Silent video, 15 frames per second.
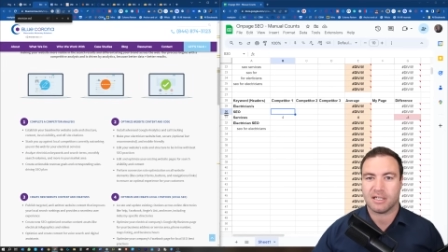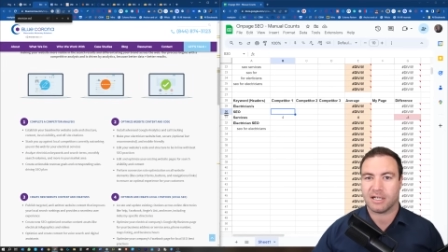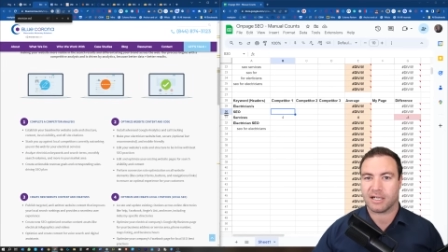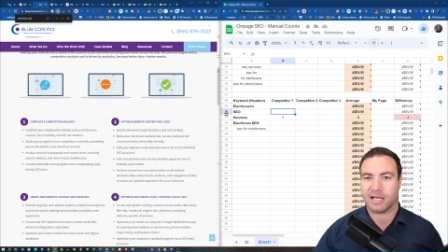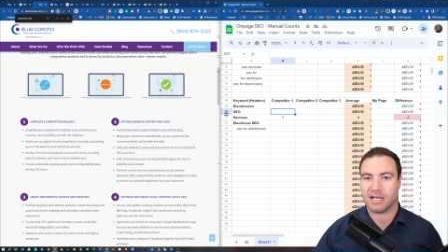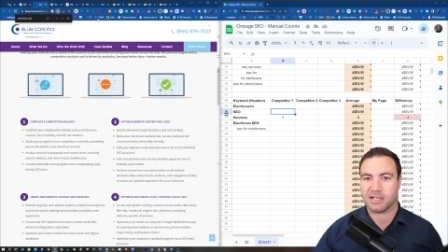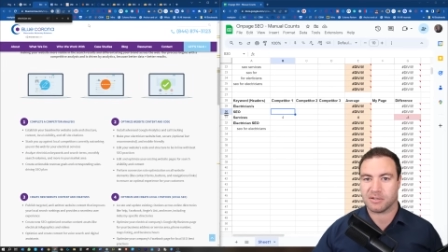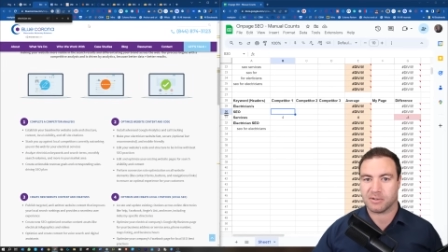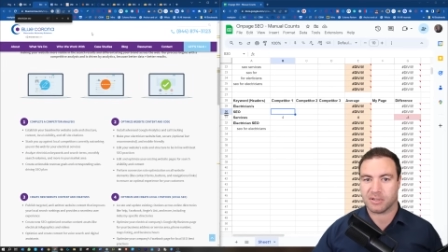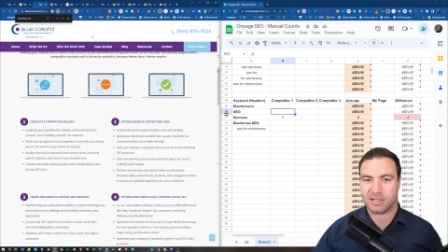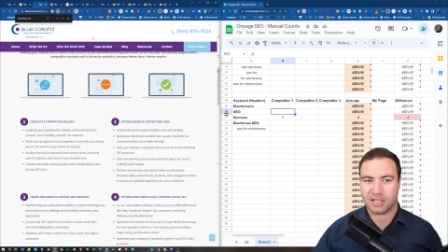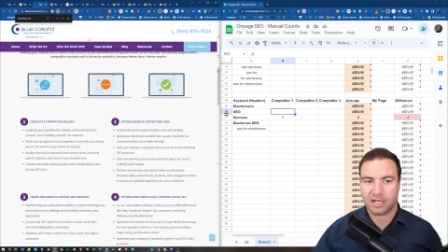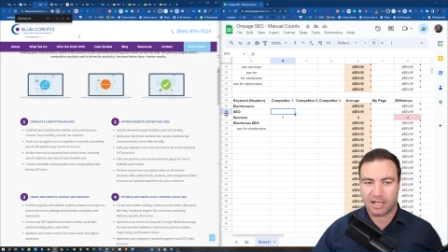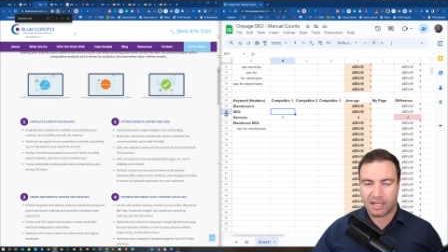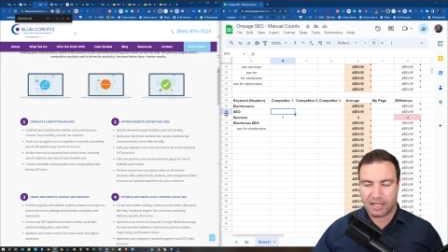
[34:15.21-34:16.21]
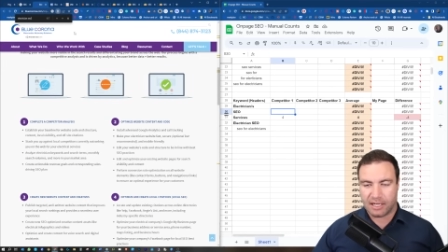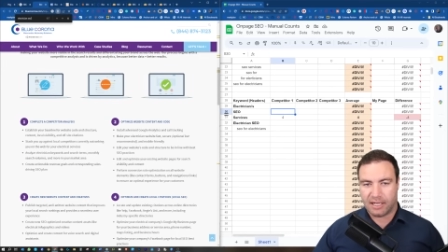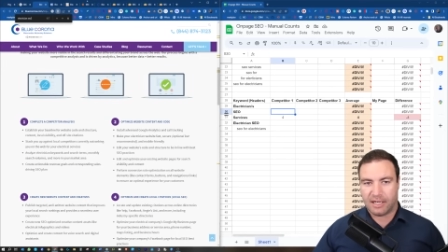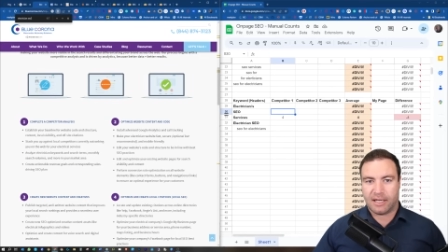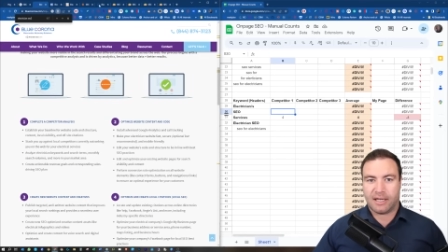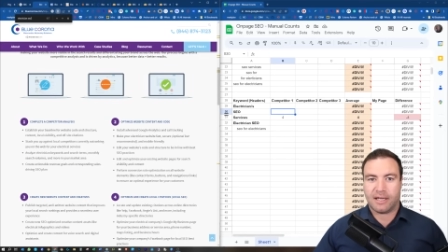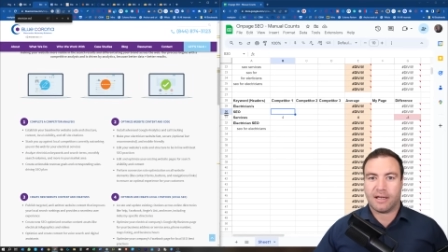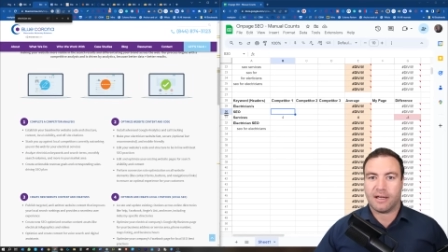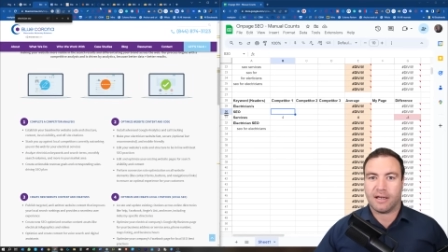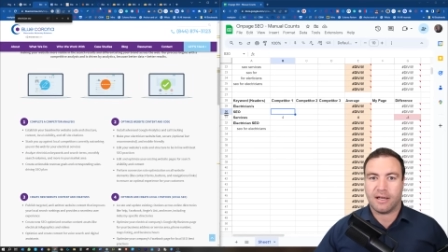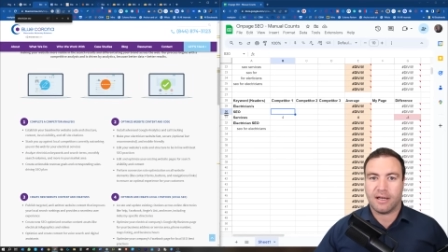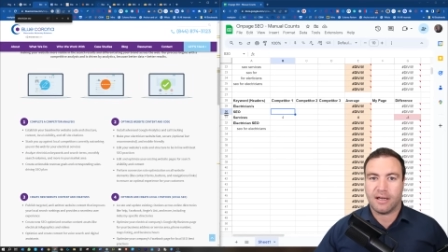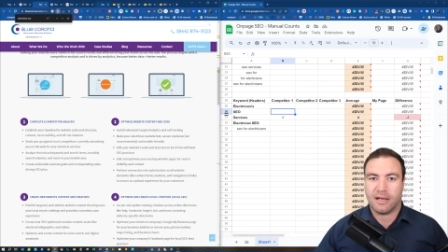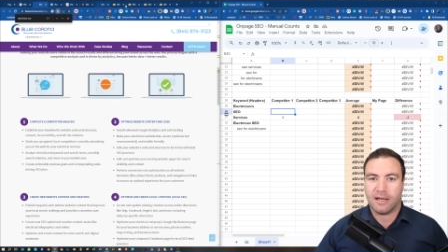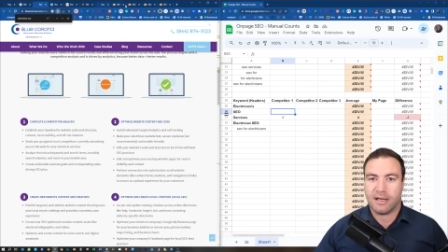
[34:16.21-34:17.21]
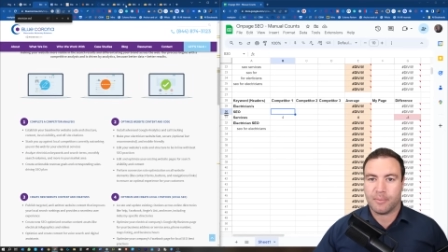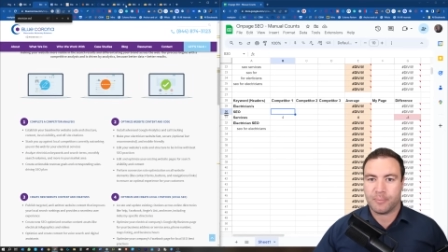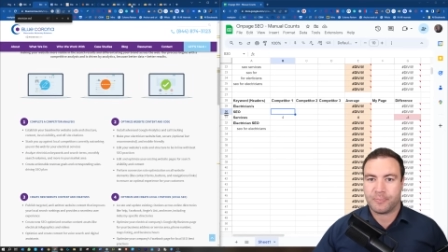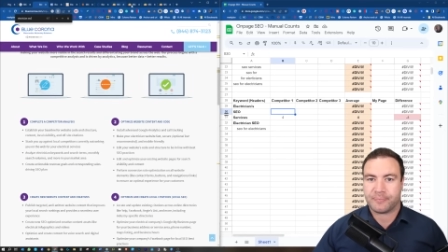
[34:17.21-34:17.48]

Can't do it. Um,